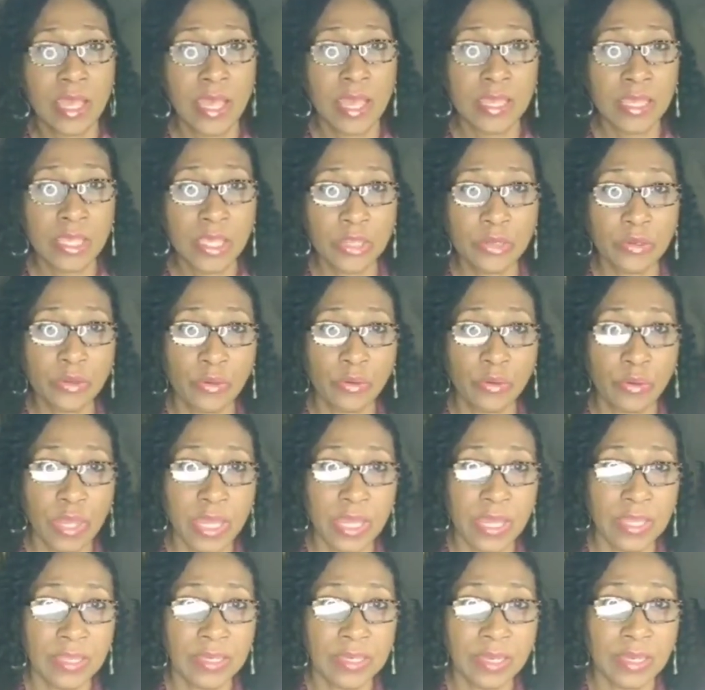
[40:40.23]
you know,
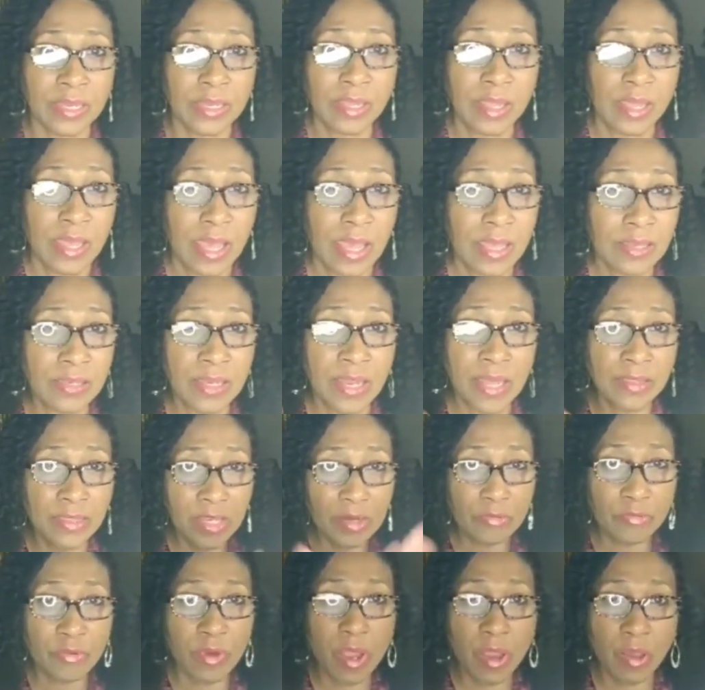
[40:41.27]
and
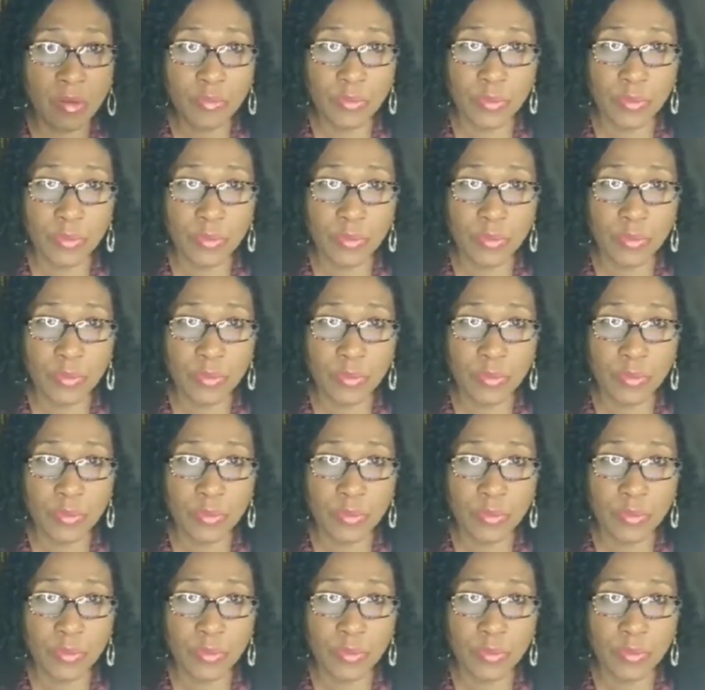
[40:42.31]
nothing wrong